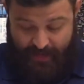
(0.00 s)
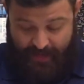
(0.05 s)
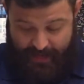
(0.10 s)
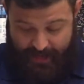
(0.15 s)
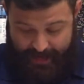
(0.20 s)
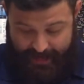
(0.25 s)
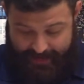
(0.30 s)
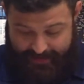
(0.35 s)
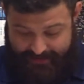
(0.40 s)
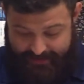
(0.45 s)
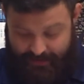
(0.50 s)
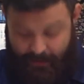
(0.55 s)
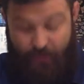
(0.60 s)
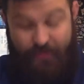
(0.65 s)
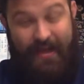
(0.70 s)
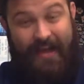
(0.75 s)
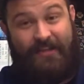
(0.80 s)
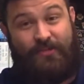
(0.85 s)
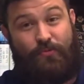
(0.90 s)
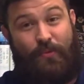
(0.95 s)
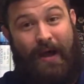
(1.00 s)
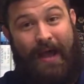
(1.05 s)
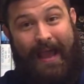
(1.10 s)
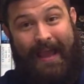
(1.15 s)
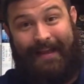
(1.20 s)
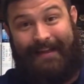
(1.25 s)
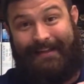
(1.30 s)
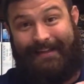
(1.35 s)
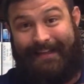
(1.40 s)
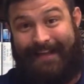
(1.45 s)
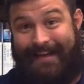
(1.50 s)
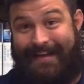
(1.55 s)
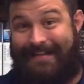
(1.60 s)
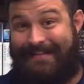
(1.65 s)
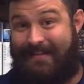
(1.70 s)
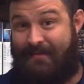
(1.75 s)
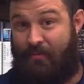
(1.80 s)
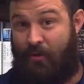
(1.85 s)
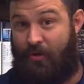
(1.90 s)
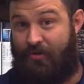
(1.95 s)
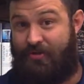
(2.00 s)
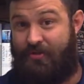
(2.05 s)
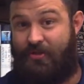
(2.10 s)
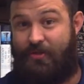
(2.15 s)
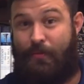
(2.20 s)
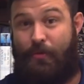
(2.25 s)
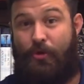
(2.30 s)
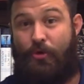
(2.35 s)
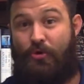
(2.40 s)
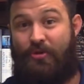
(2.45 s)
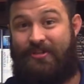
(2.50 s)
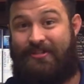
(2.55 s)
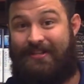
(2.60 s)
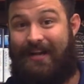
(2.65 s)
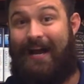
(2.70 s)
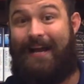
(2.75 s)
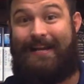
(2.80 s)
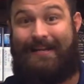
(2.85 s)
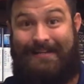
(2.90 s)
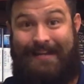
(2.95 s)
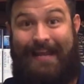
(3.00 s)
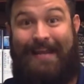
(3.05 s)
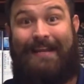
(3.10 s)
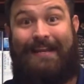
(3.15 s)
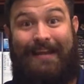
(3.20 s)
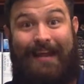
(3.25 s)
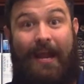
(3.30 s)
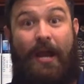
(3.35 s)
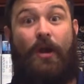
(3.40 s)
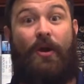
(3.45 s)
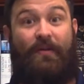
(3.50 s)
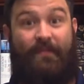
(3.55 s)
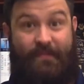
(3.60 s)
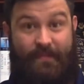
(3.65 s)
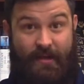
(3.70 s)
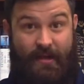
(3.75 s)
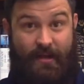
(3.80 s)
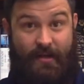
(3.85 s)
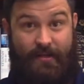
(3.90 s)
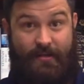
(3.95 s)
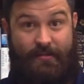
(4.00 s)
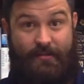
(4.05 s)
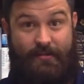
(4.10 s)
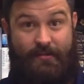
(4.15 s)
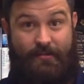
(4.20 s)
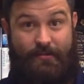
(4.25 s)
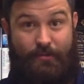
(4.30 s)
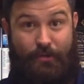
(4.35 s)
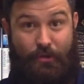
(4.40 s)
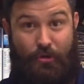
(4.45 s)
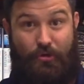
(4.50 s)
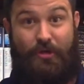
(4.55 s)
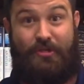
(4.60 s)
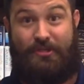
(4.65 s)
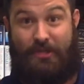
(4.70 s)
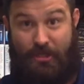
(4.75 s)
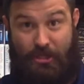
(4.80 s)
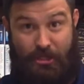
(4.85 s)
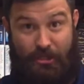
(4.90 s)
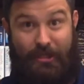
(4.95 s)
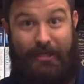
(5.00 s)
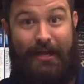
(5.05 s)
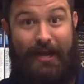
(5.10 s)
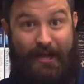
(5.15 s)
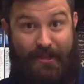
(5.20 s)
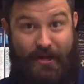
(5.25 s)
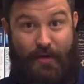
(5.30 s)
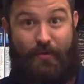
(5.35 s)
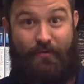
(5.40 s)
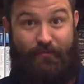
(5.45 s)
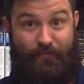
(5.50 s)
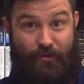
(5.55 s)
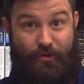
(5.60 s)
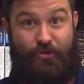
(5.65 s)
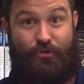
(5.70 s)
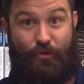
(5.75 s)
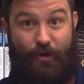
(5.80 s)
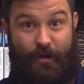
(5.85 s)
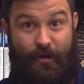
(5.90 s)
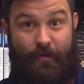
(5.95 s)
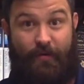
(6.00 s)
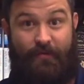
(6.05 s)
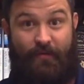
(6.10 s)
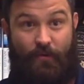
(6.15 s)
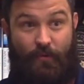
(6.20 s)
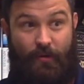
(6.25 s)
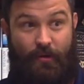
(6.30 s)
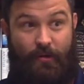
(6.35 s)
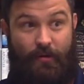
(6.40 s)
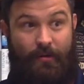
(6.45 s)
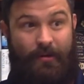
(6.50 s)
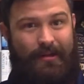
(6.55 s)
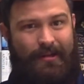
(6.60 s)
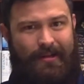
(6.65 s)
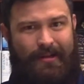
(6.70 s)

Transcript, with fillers: And so that's why a lazy person, someone who does not take care of things, who doesn't clean out their refrigerator, if you will,